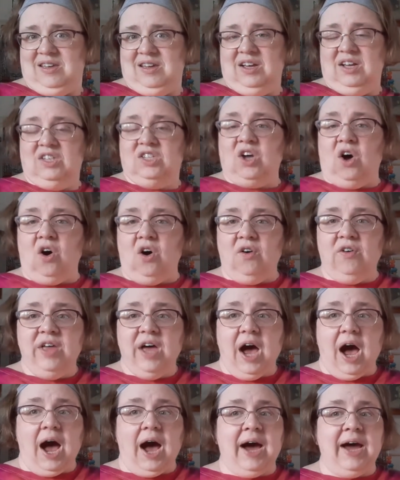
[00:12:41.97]
So
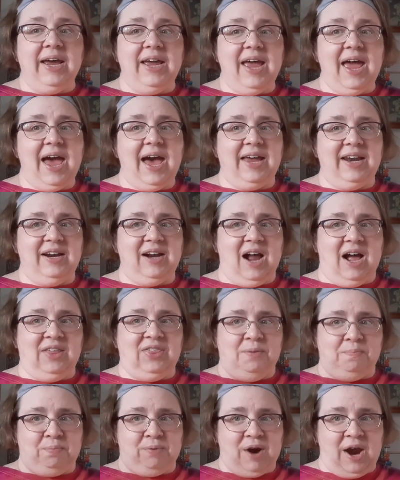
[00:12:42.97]
I had it on the
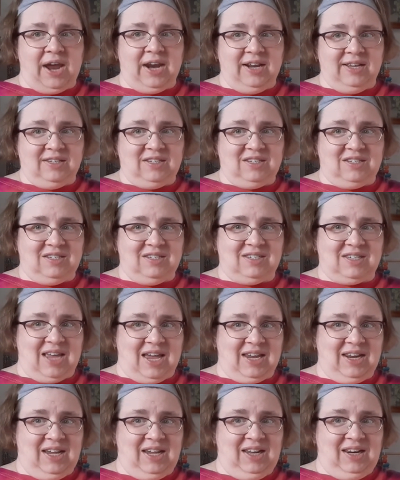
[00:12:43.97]
brightest
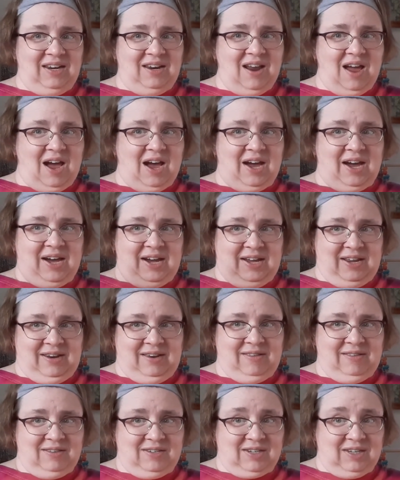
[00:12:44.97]
setting
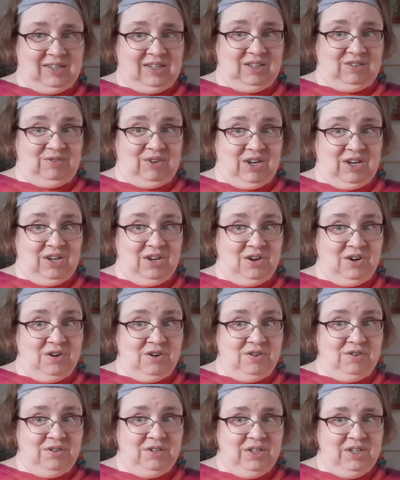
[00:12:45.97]
on Sunday's
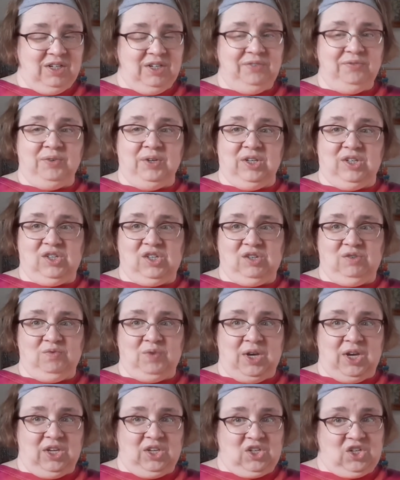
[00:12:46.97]
video, which
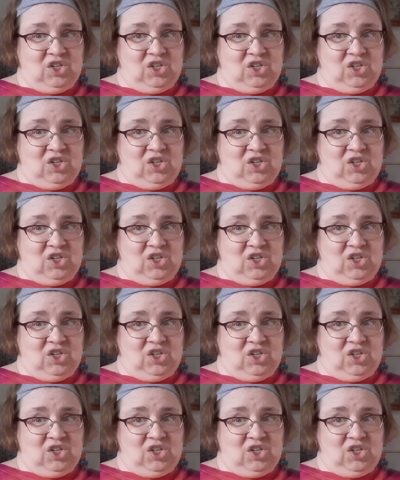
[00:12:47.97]
okay.